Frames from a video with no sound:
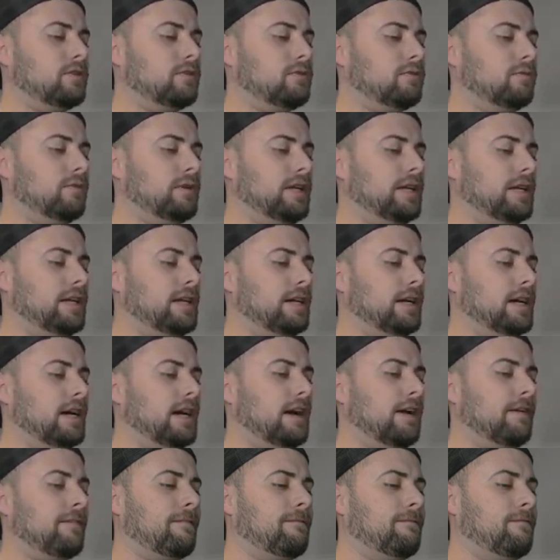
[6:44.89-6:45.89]
We
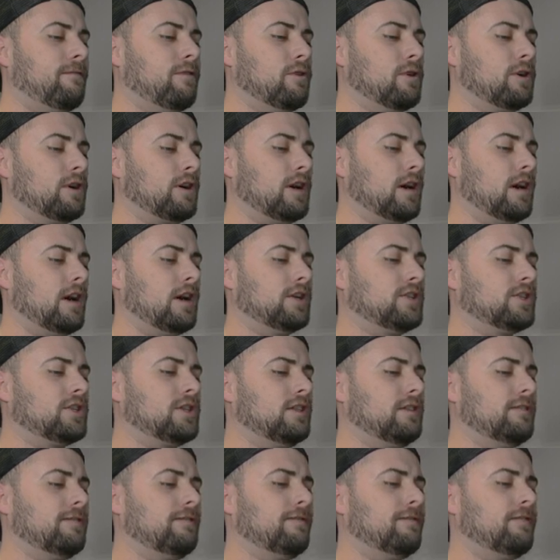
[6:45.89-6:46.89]
got four cards to
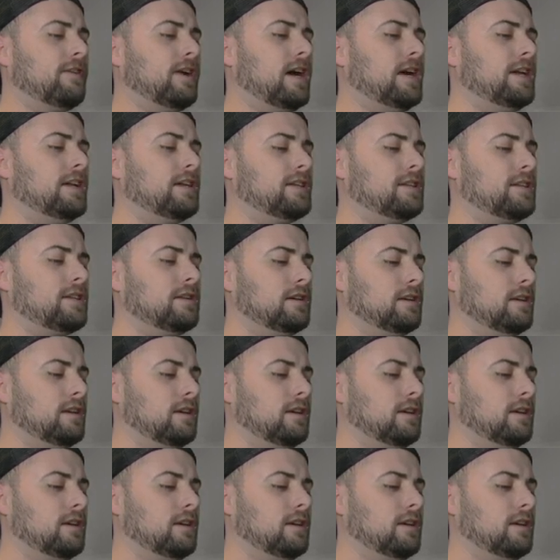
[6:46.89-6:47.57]
the front.